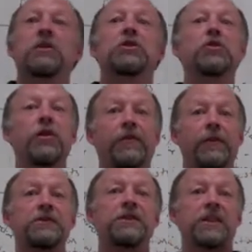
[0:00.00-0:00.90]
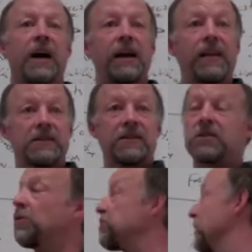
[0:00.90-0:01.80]
What's good for society, that's the
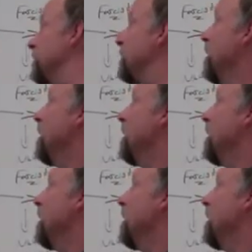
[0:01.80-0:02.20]
socialist